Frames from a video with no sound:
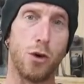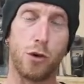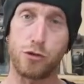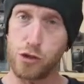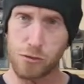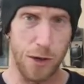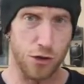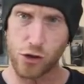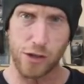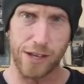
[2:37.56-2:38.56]
yours, just make
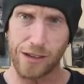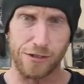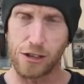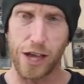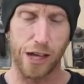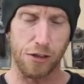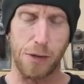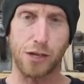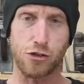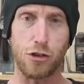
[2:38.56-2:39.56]
sure to test the length.
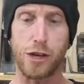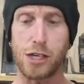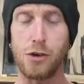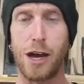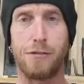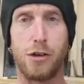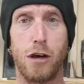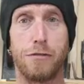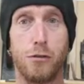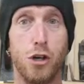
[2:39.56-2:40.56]
Make sure that you have
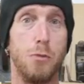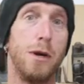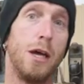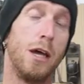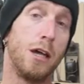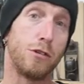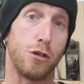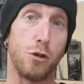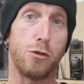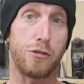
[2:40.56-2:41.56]
enough room
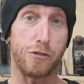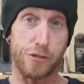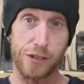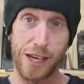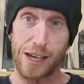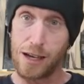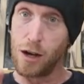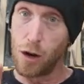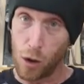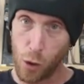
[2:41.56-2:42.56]
to sit
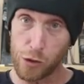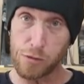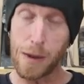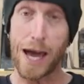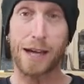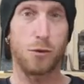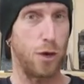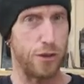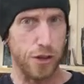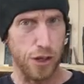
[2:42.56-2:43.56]
horseback,
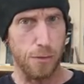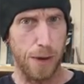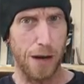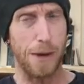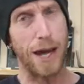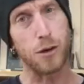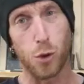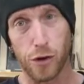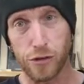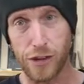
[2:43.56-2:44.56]
whether you're bareback
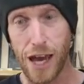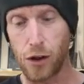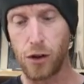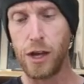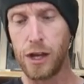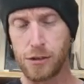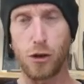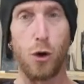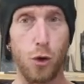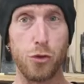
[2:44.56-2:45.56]
or a saddle, to
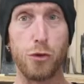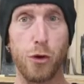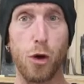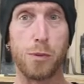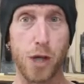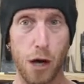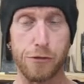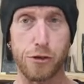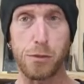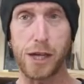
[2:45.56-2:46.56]
hold the rope
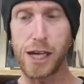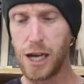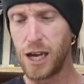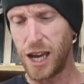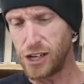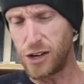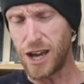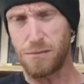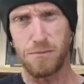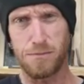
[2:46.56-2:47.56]
comfortably and you're not